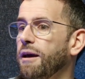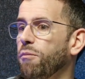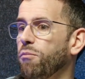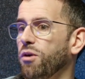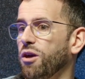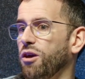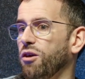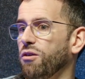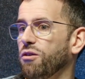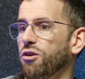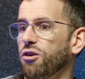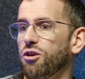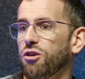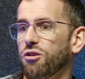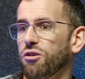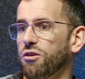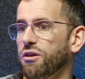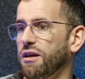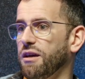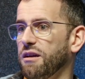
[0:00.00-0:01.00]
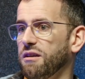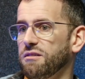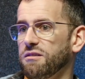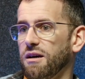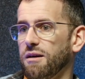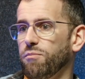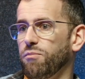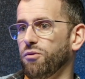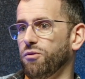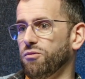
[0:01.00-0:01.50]
But you could look at
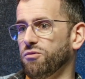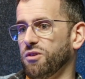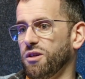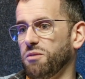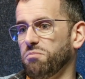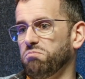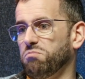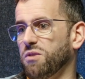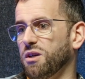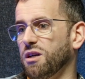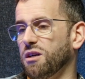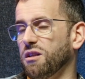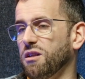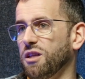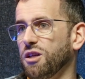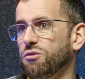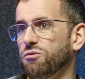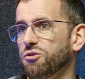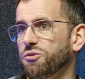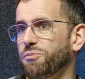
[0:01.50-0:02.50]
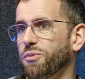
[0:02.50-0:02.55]
examples like Clio's